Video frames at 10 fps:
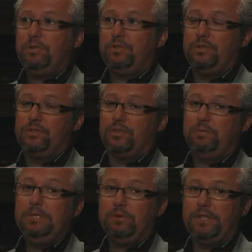persons
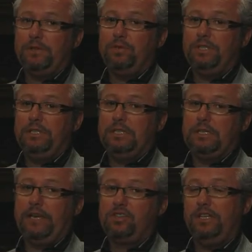or people that would
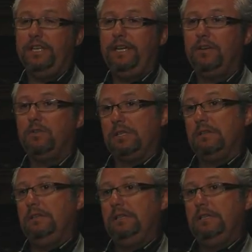actually hear
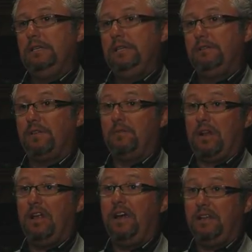it from
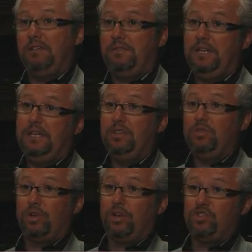the client if they
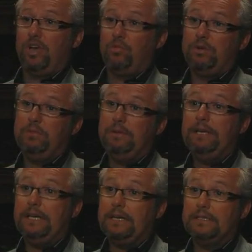didn't do a good job would
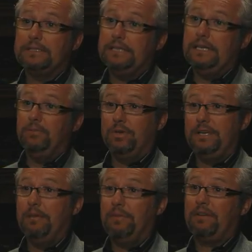be me, because they
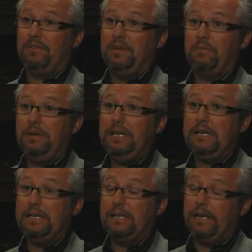would get back from their
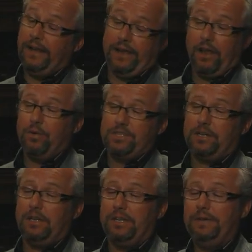meeting, and I
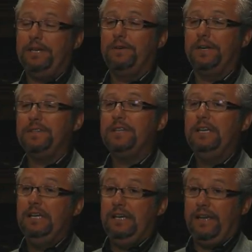always called them
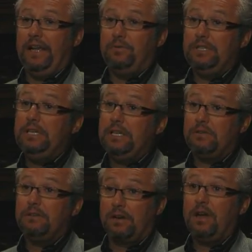anyways, and I would
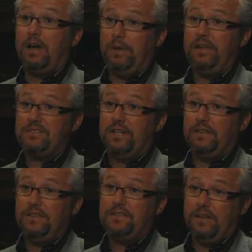hear the comments
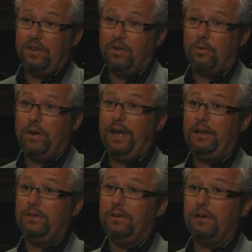that this didn't go
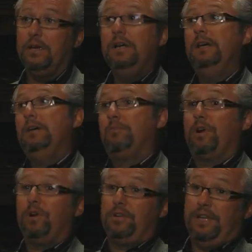right, or
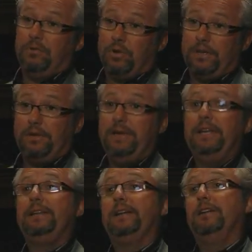prior to them going to the
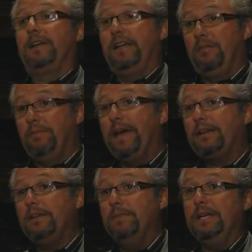meeting, they're not getting
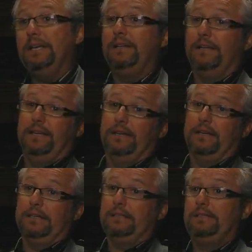back to me,
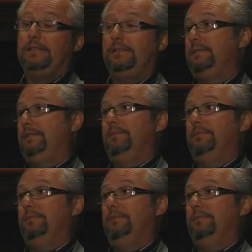the